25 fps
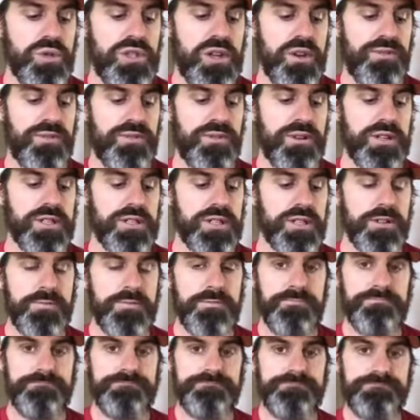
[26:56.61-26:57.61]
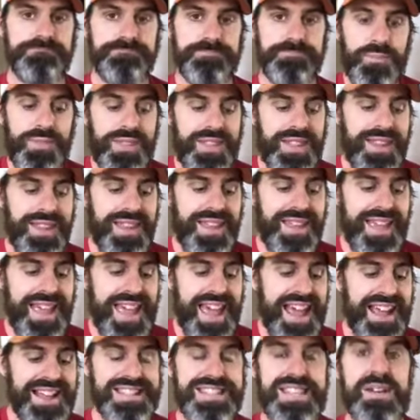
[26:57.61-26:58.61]
different
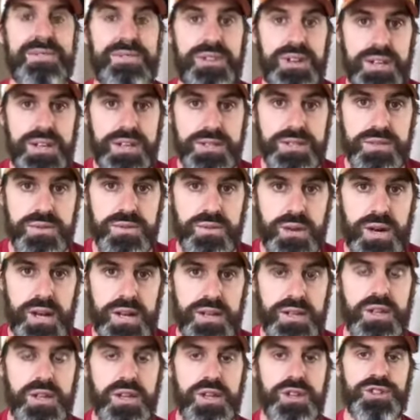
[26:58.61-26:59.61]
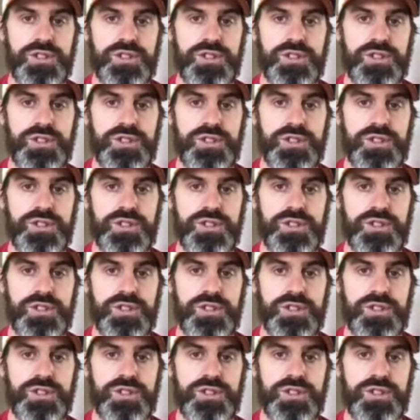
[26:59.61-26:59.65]
activities, right?